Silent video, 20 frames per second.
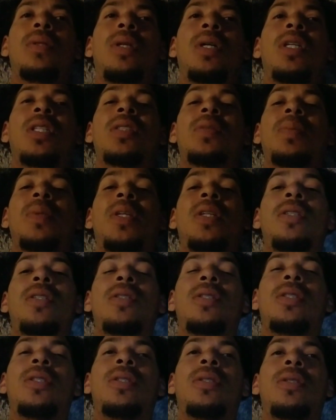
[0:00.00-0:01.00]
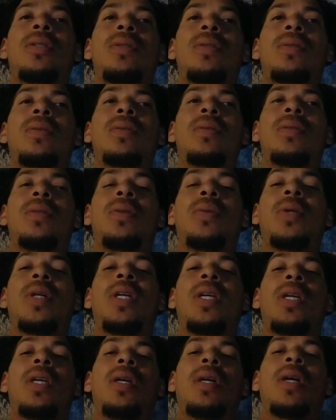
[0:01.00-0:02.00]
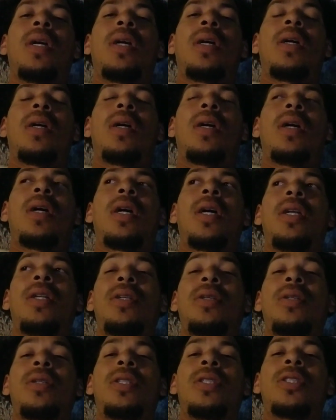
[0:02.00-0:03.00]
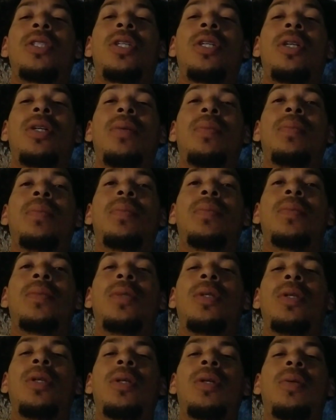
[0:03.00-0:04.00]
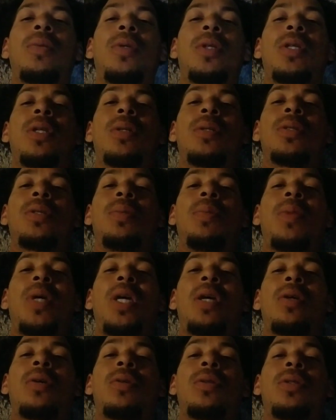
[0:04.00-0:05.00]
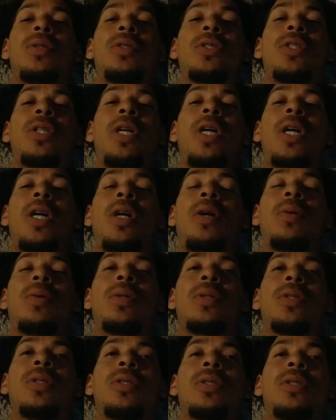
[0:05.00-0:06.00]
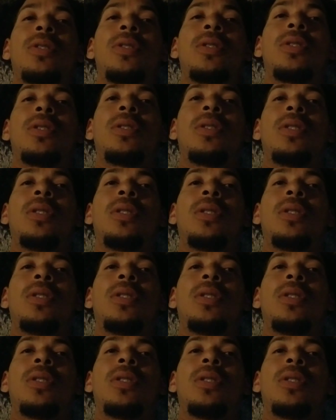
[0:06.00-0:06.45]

explain to you the way I do the job when it comes to macros, your hours,